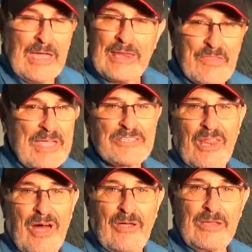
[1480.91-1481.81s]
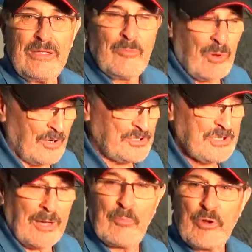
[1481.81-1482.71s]
And thanks a lot. Barn
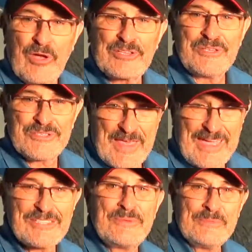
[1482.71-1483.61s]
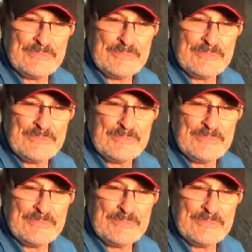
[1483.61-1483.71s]
Shop Productions, thanks.